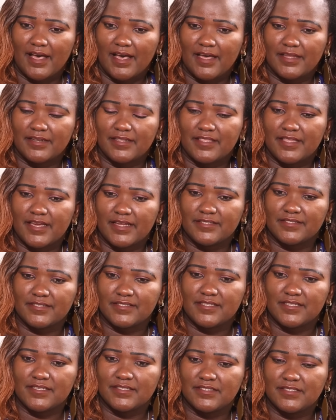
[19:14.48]
And there
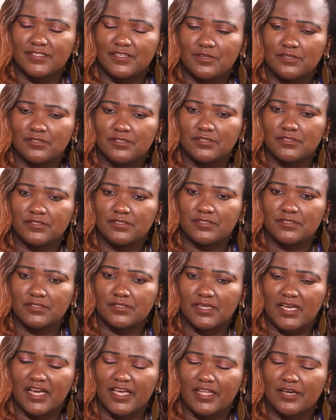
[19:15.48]
is this day
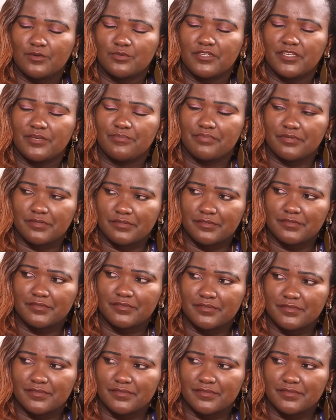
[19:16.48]
around April.